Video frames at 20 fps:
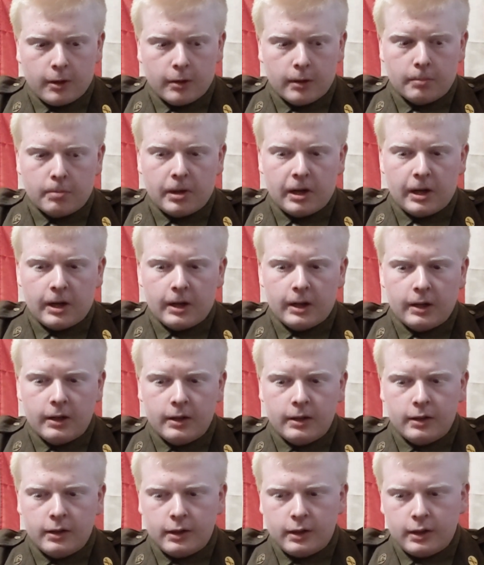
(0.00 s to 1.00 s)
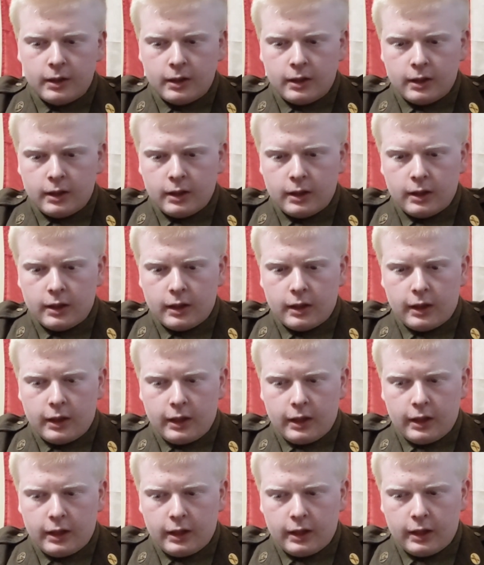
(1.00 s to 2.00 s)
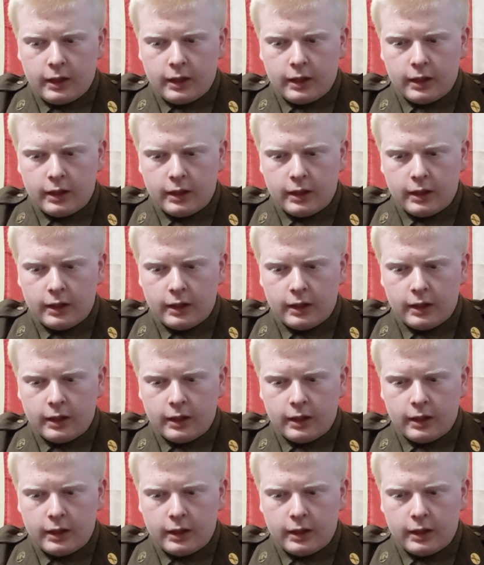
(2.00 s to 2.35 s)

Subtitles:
apart. Even